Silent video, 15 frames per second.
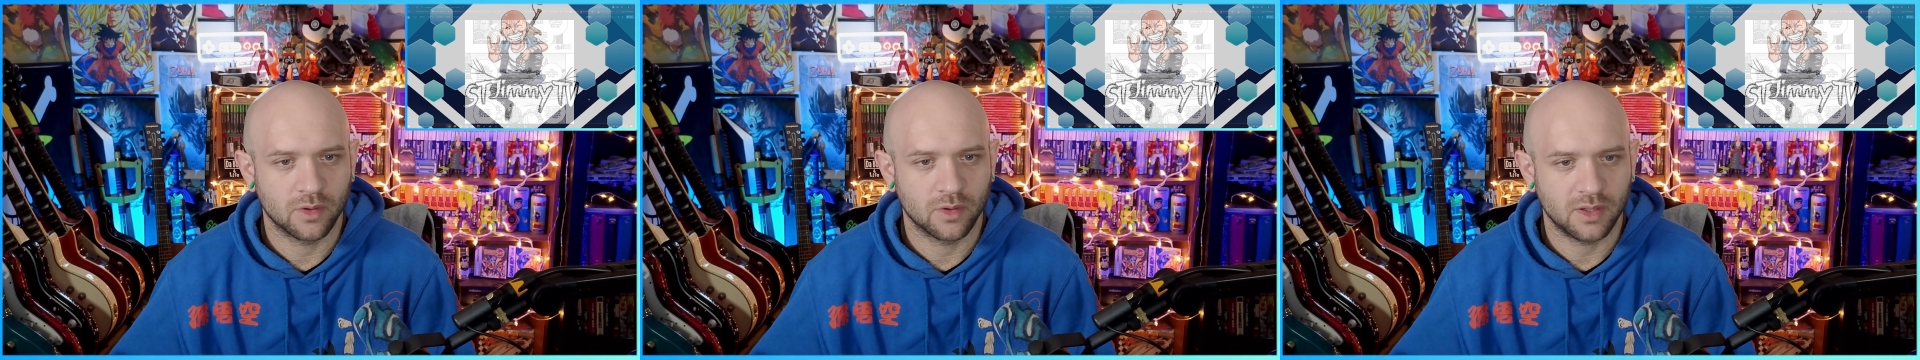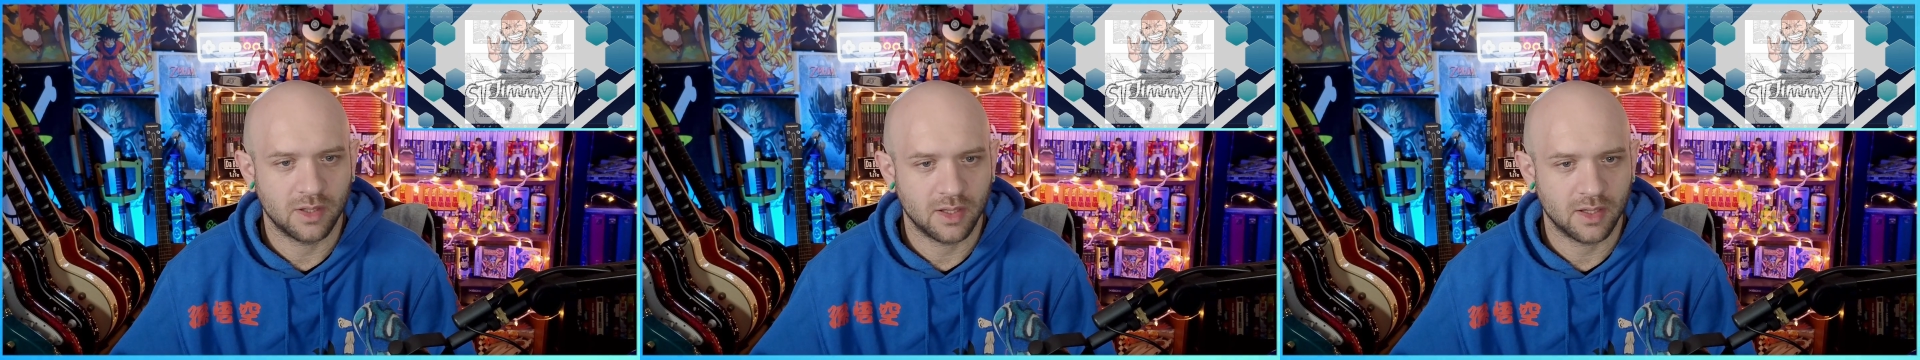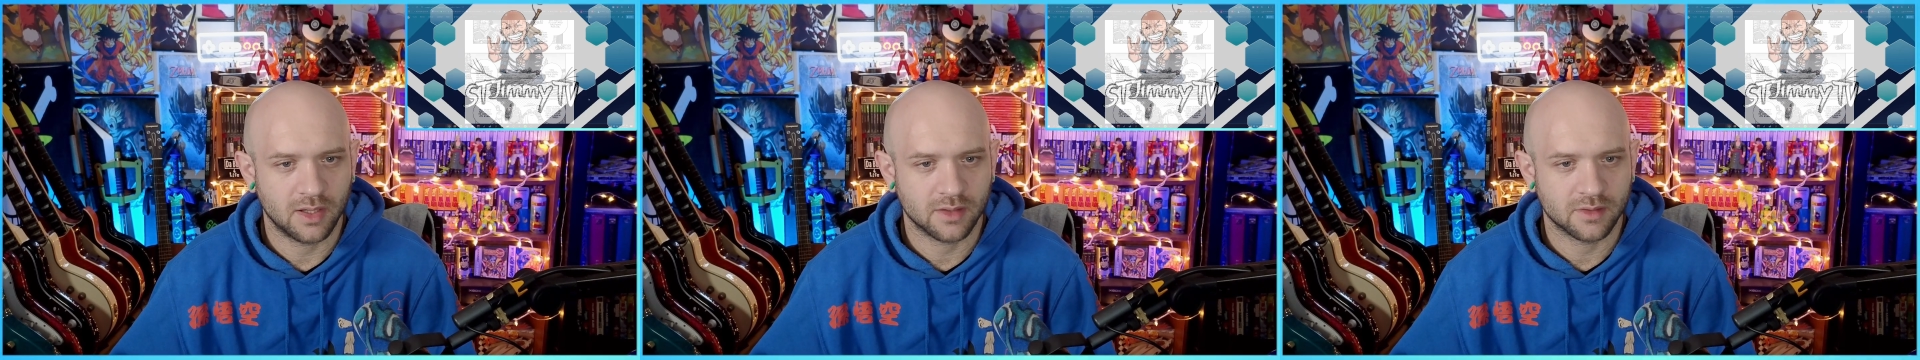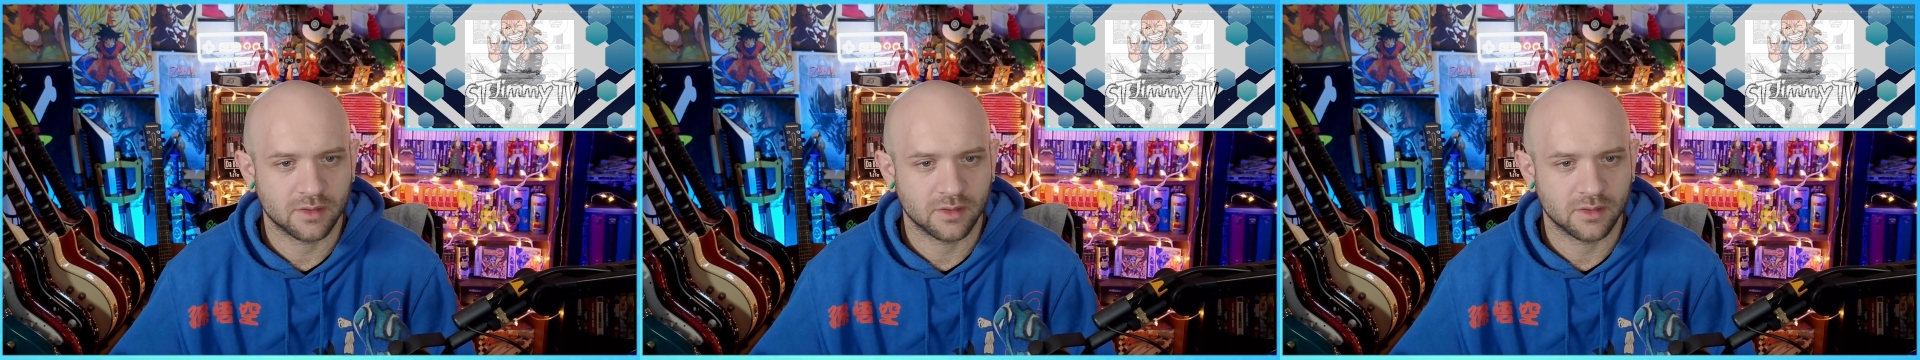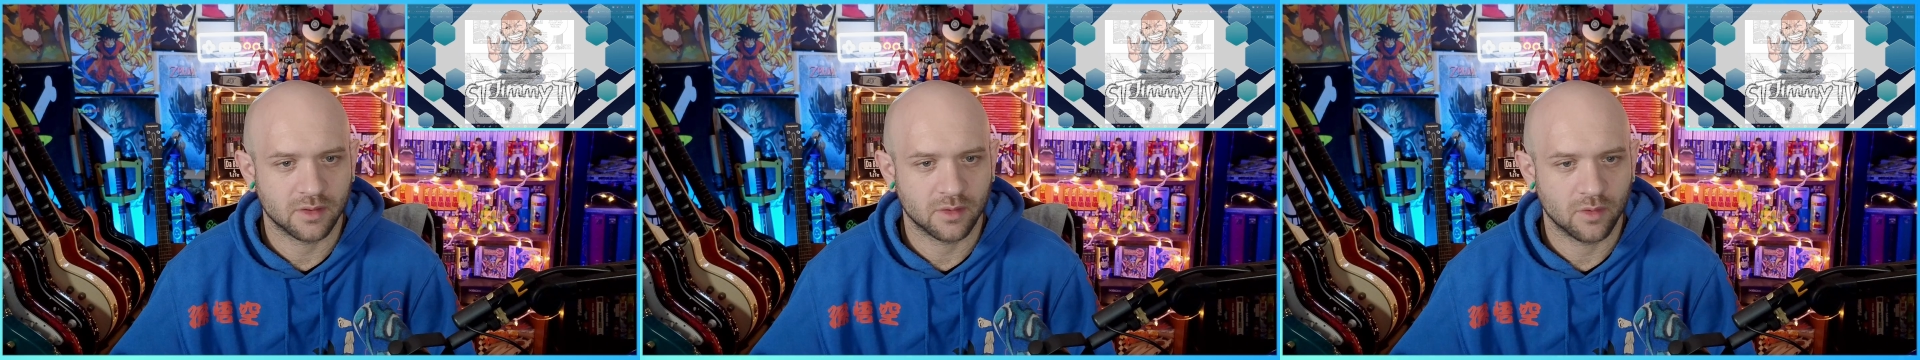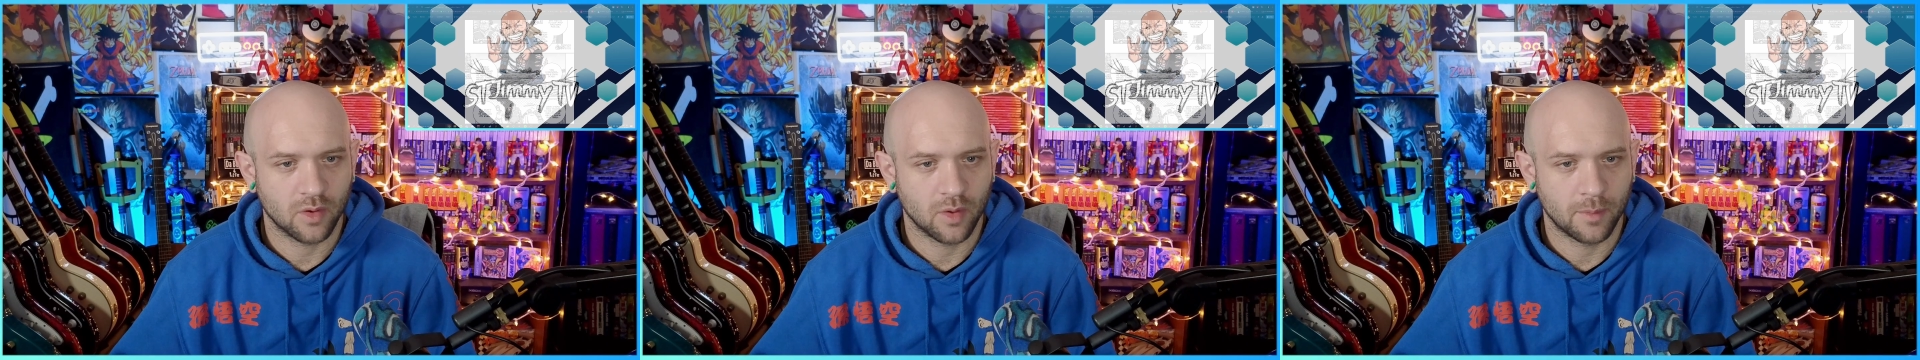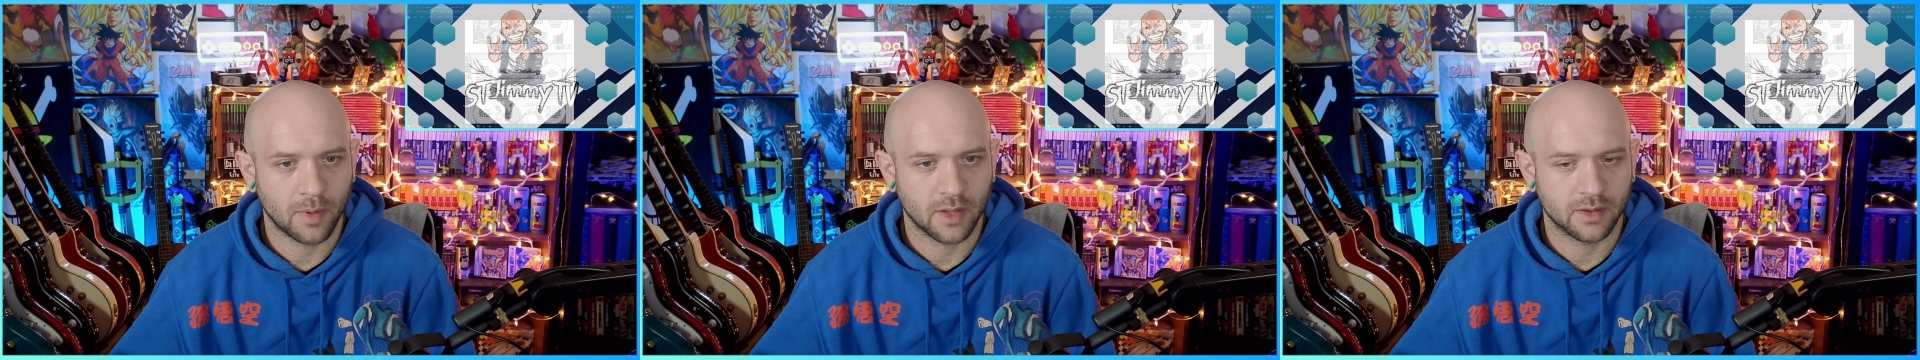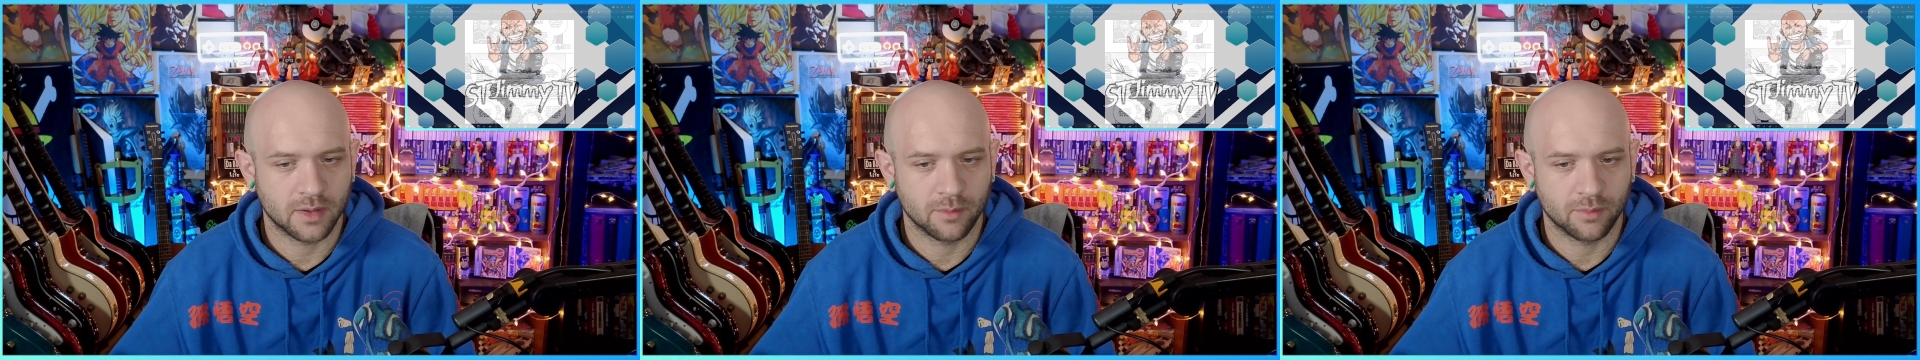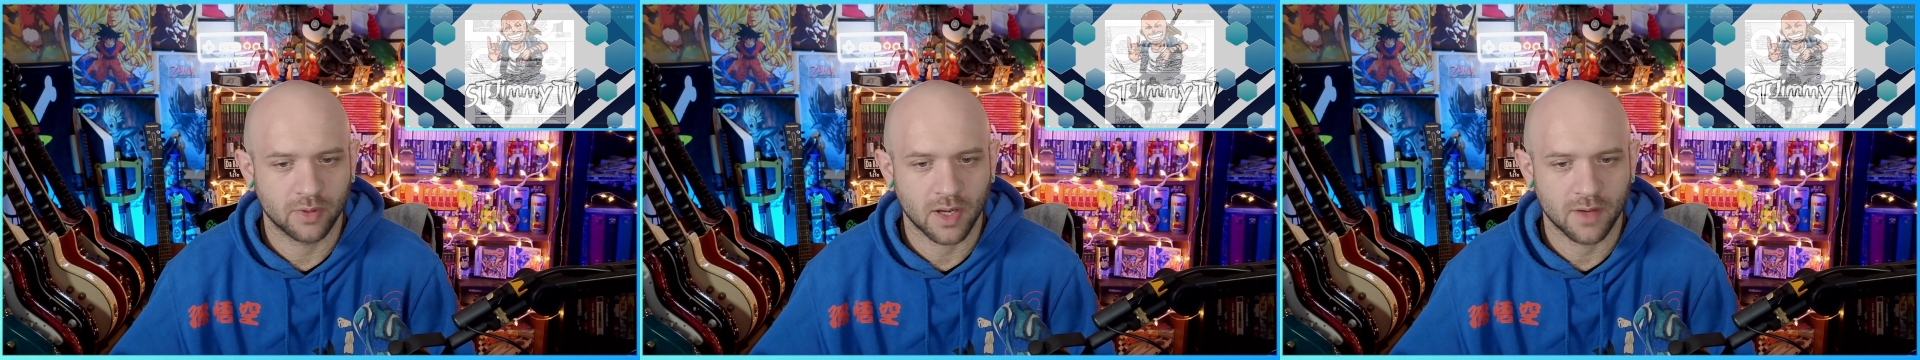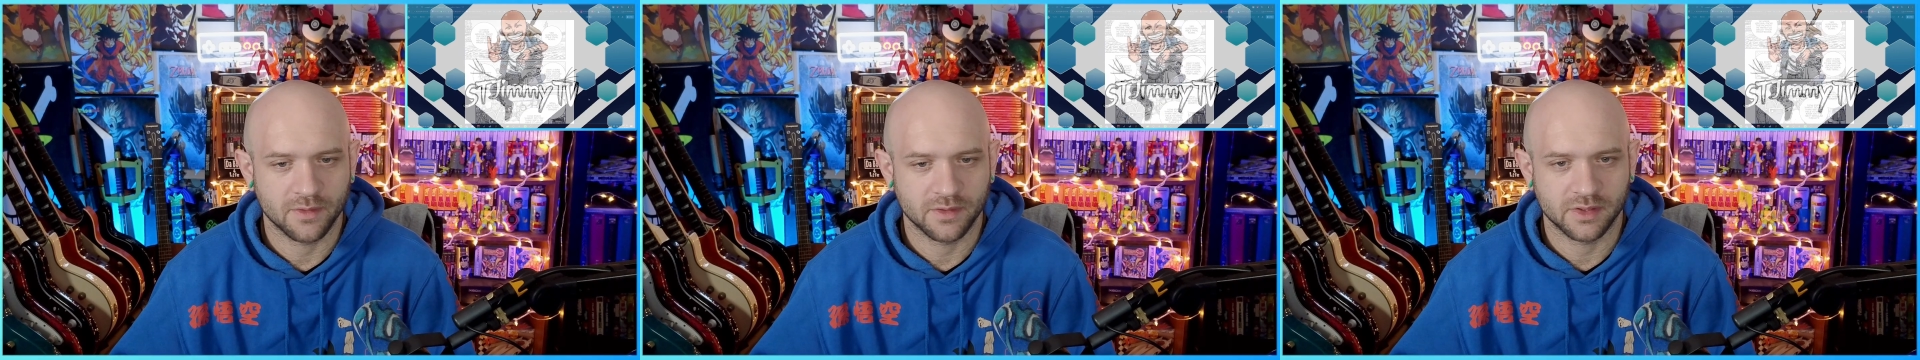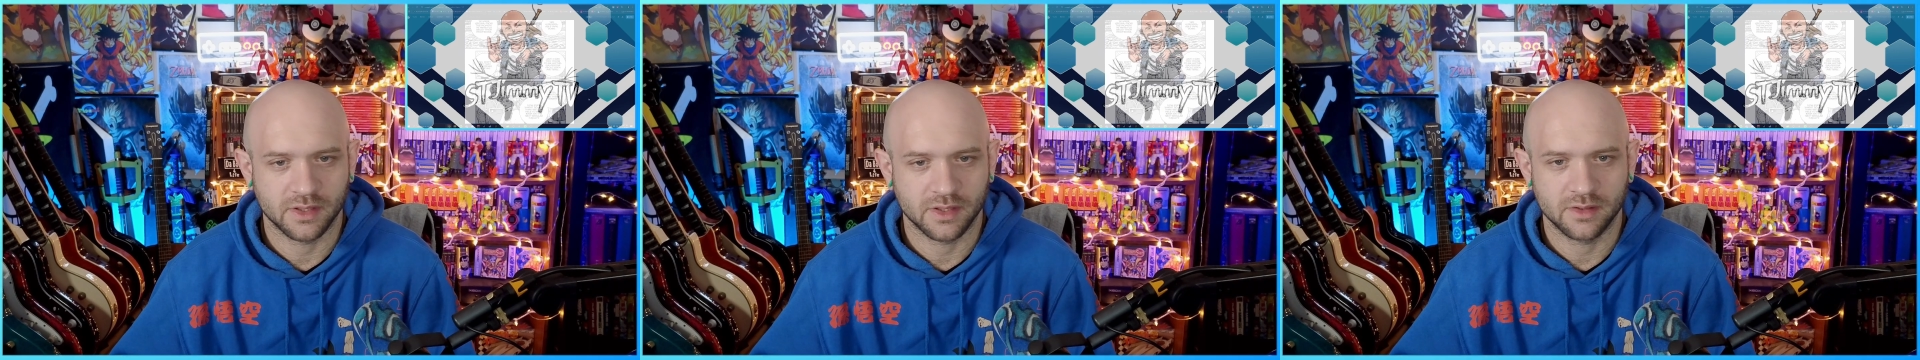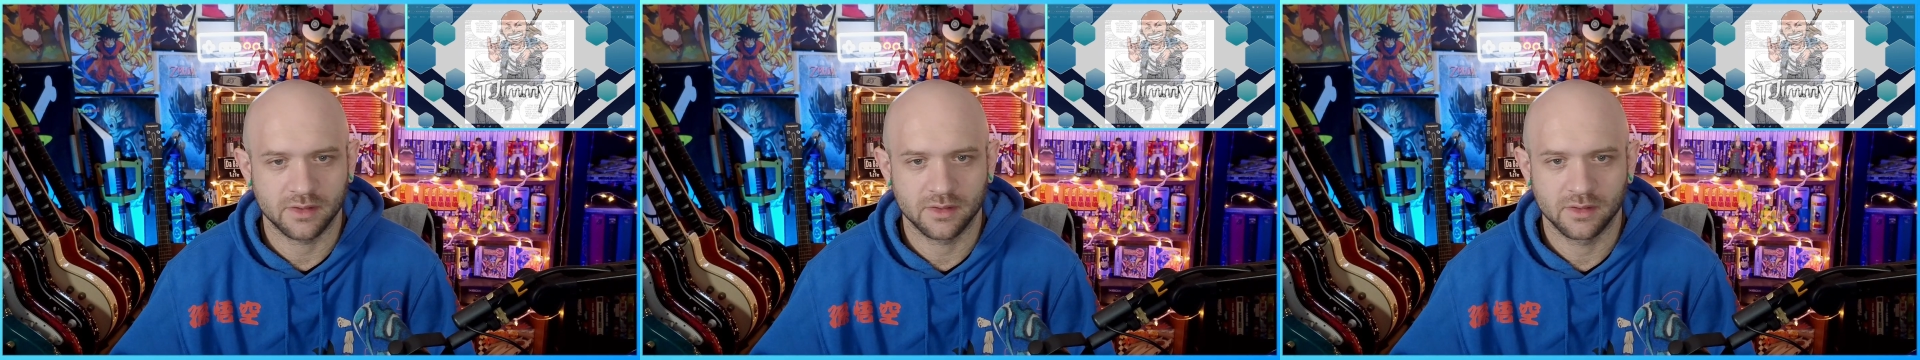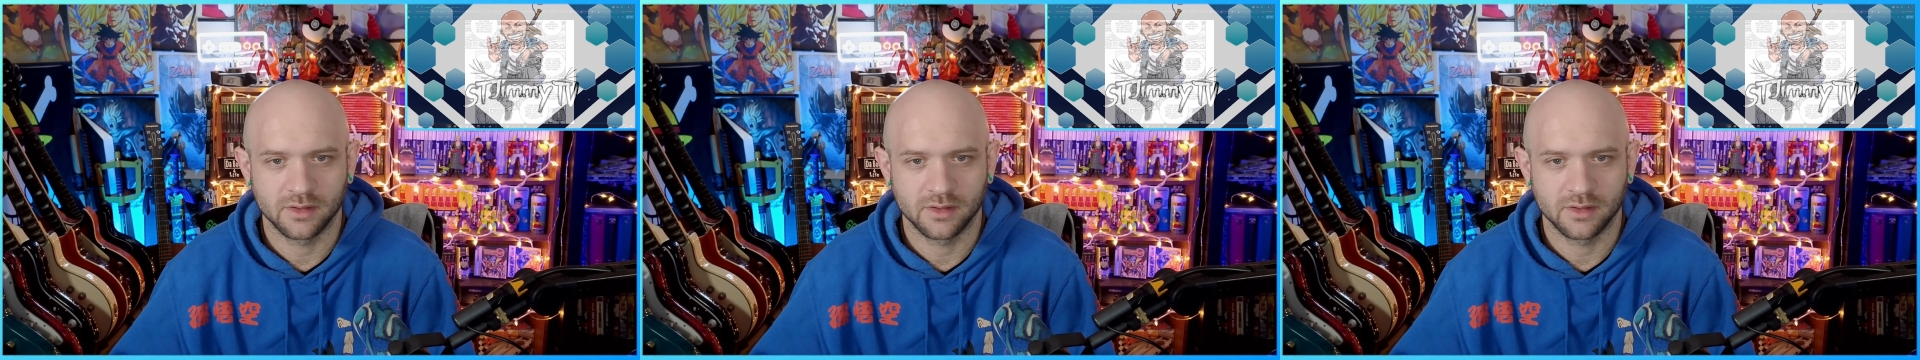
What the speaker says: you asked us about them prophecies.